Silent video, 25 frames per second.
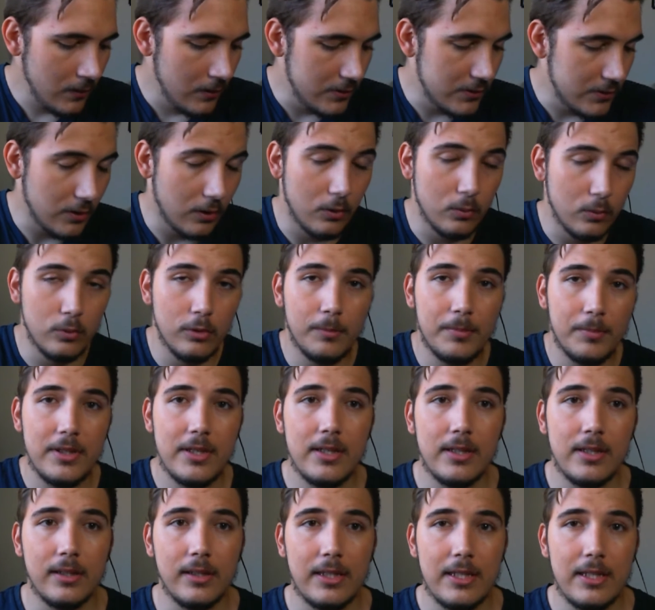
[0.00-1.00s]
So it will
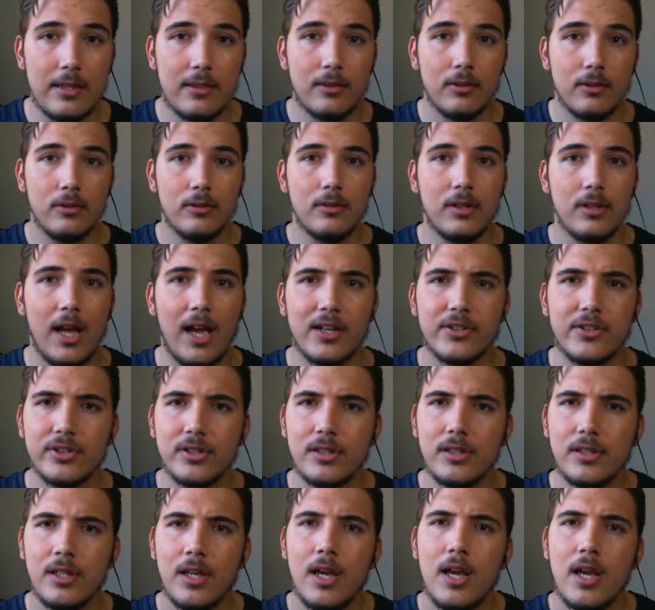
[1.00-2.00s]
be lethal.
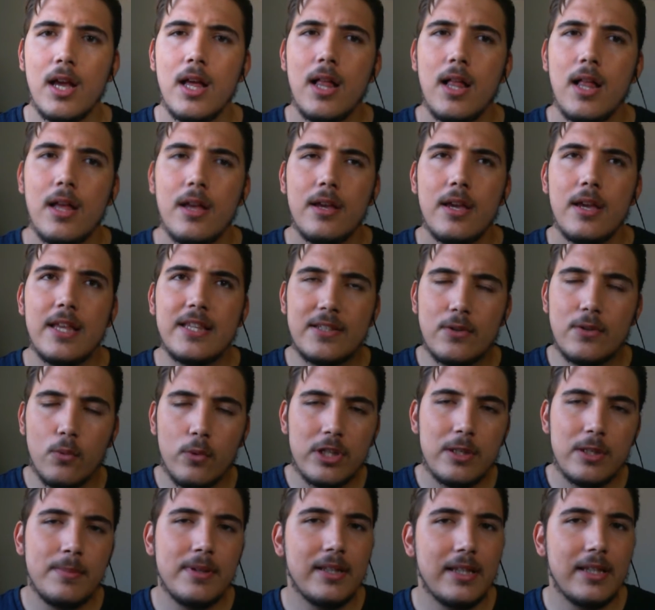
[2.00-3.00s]
Actually, it's
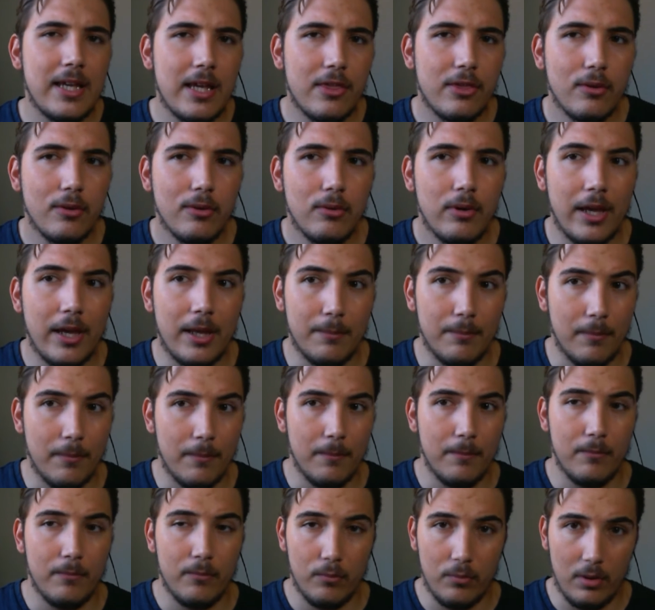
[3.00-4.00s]
going to be lethal
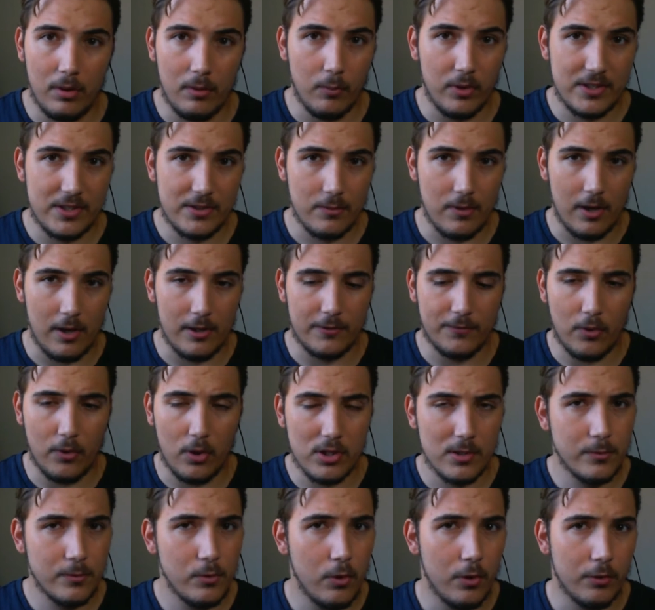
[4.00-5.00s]
in as far
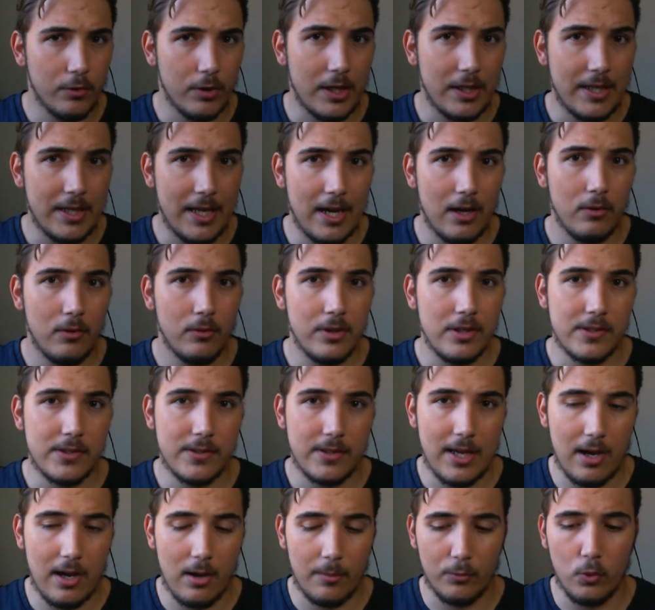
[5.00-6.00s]
as I'm going right now
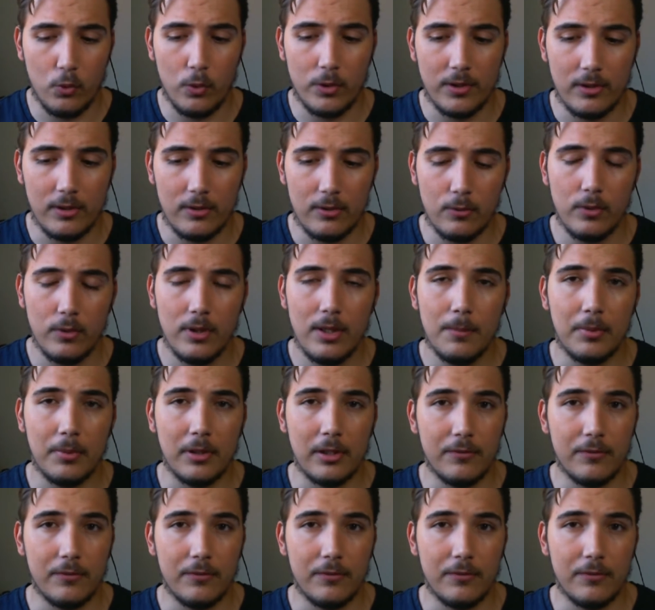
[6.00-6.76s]
is how I'm going to do it.